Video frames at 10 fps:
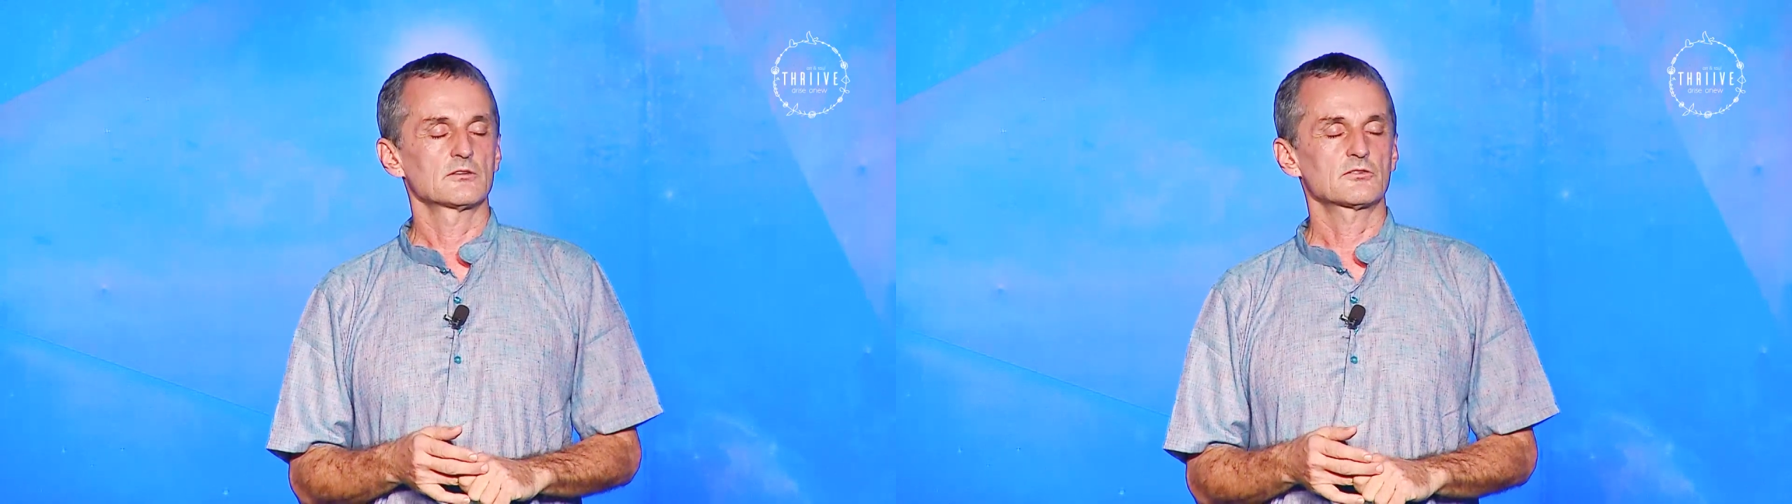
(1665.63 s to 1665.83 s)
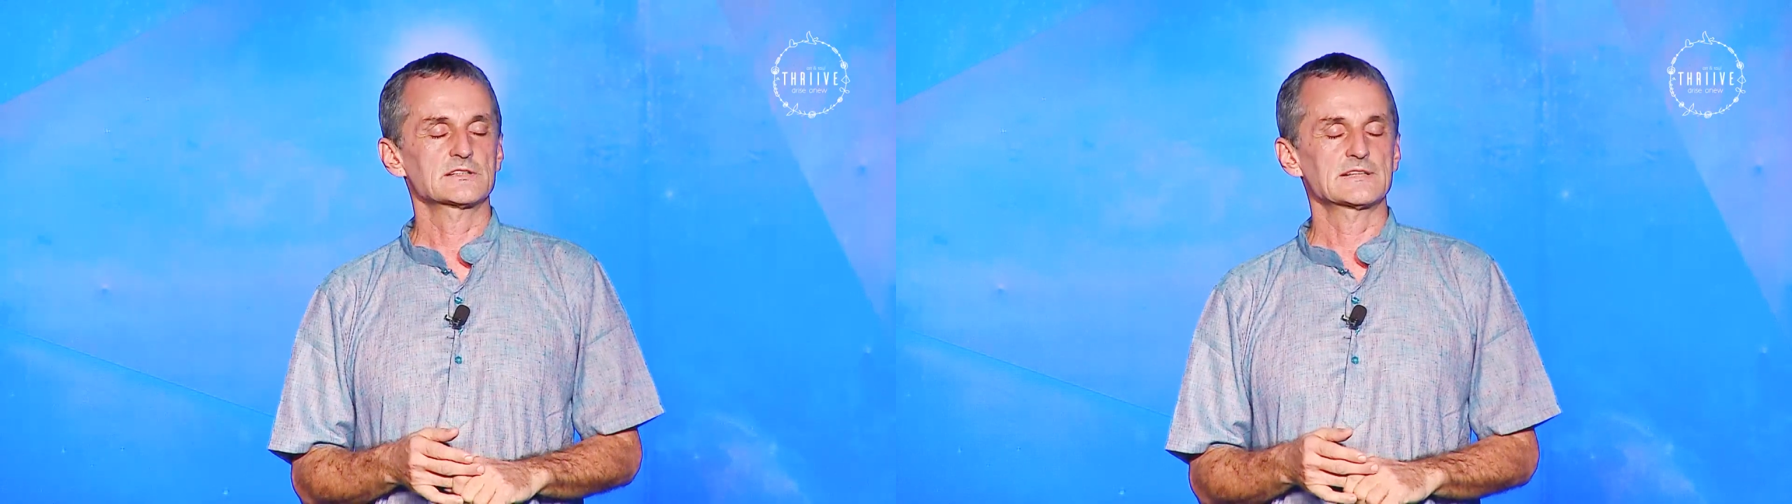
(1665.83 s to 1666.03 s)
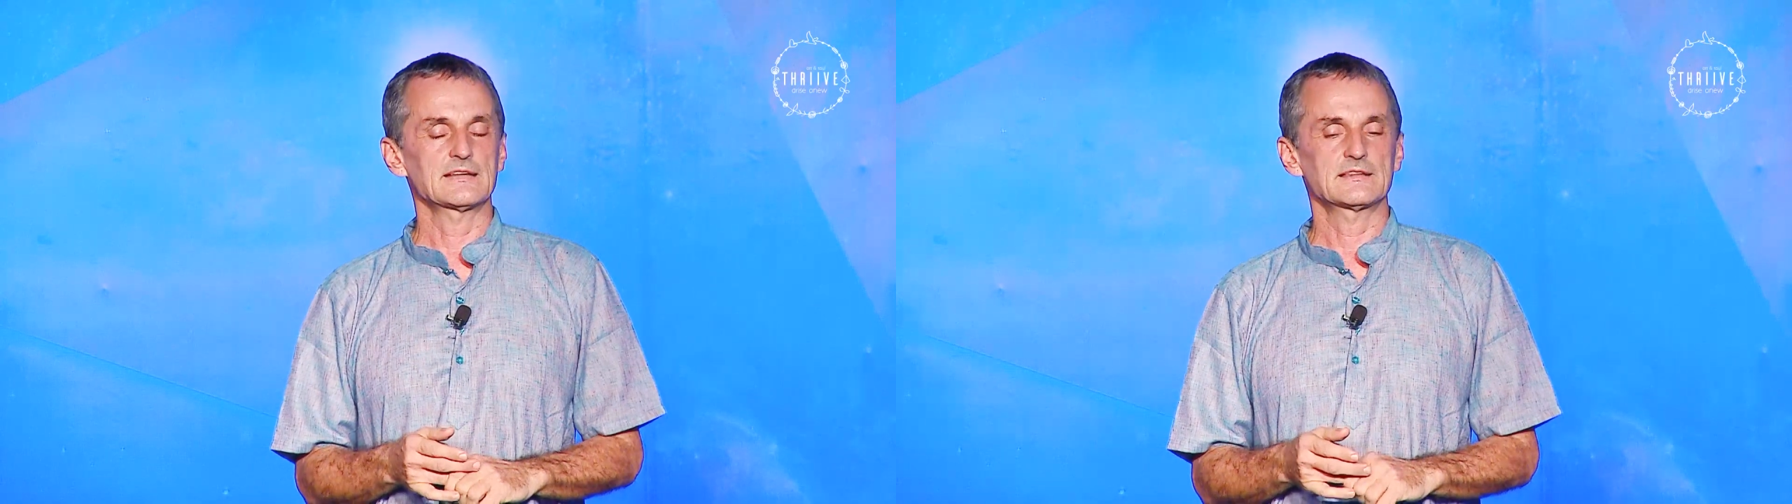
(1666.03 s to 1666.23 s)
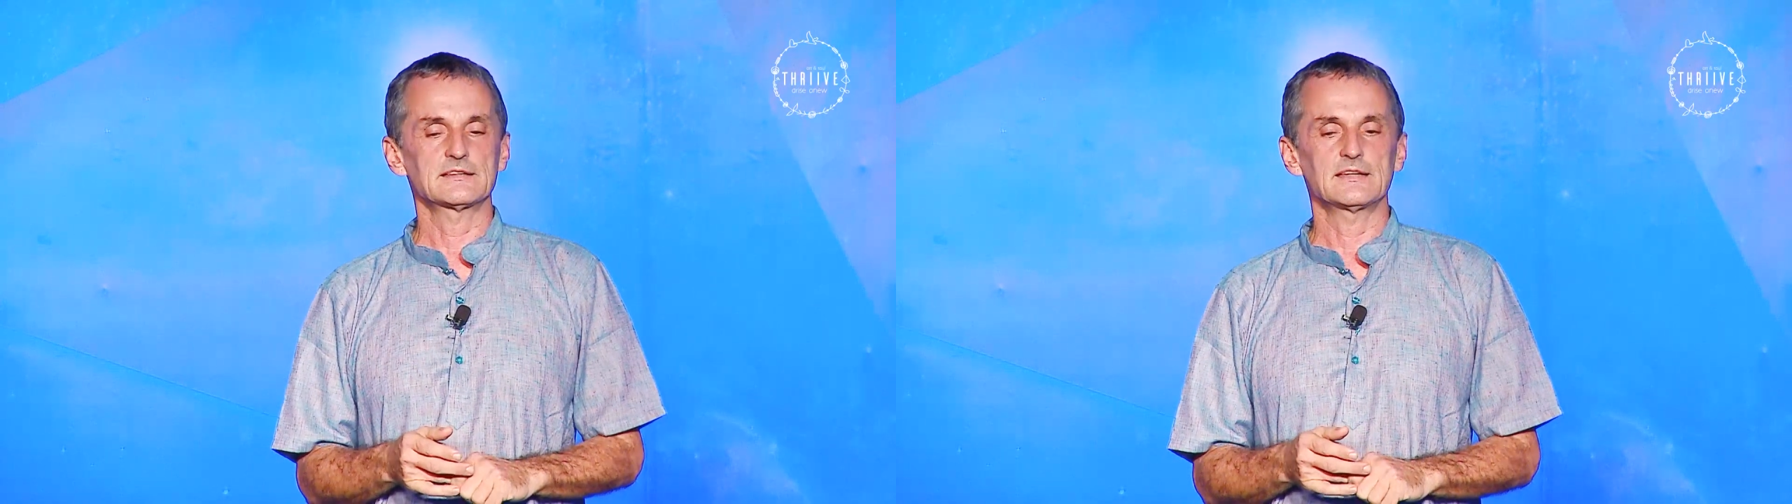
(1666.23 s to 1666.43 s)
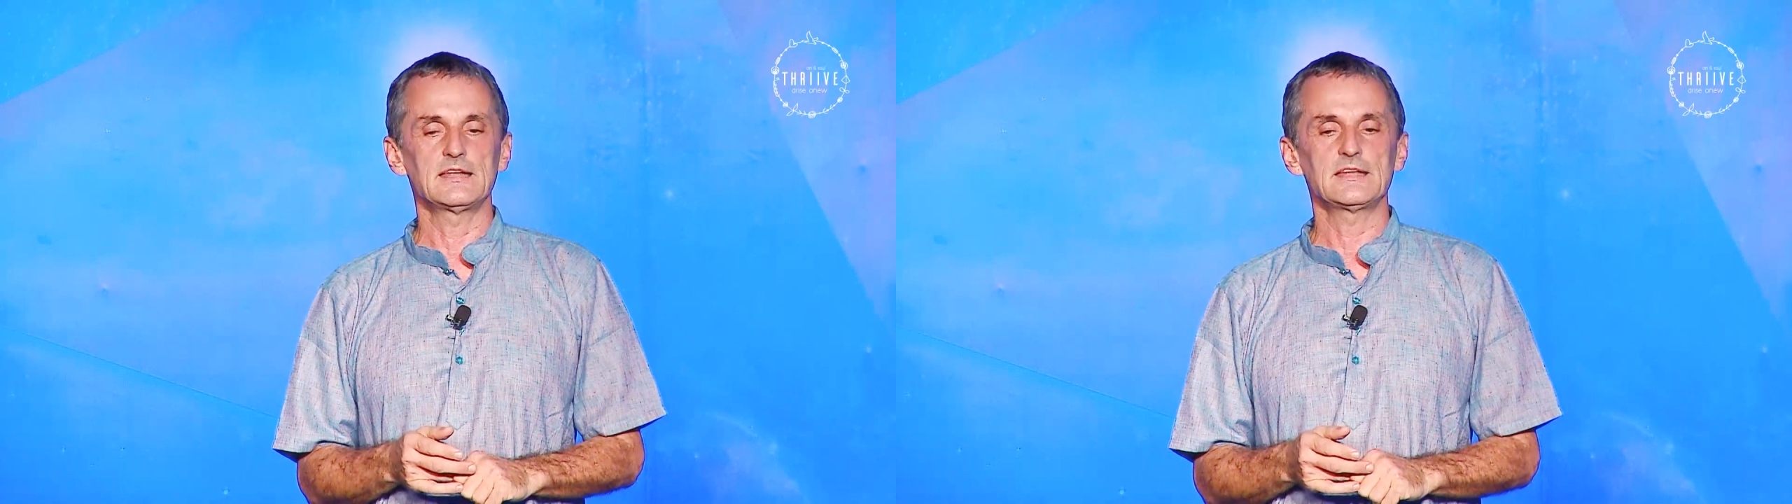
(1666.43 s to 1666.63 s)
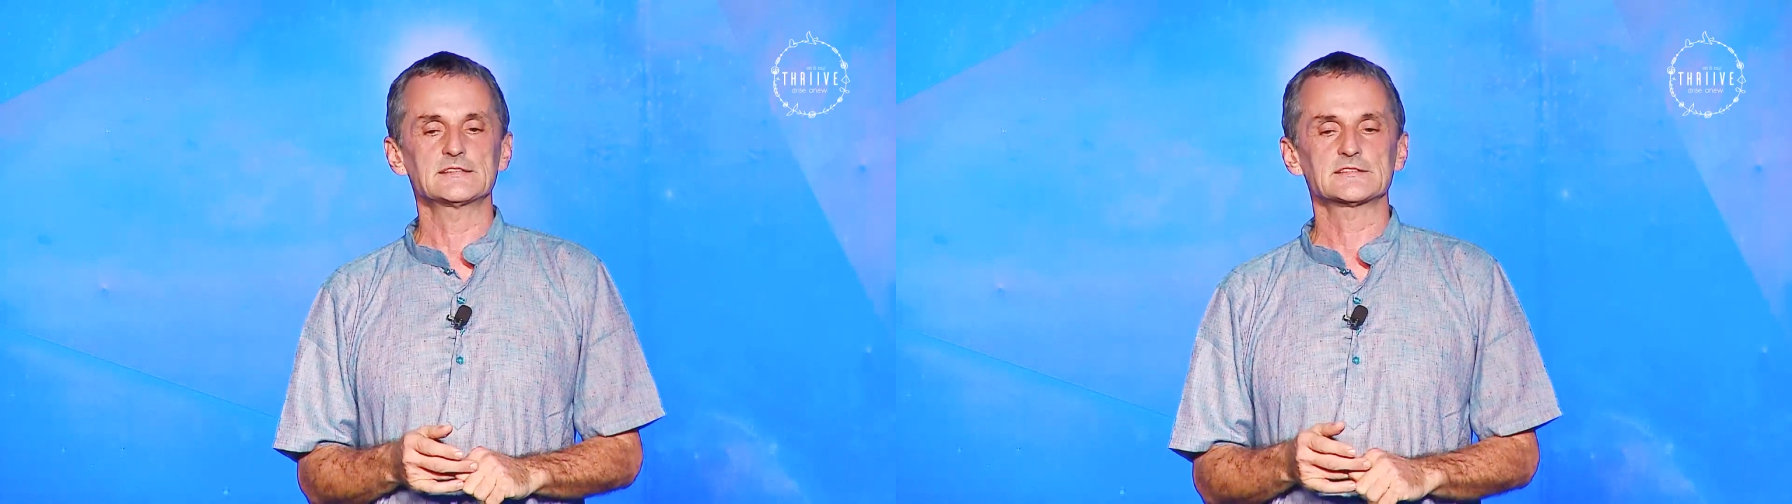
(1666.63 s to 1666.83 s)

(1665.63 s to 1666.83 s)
Just let it E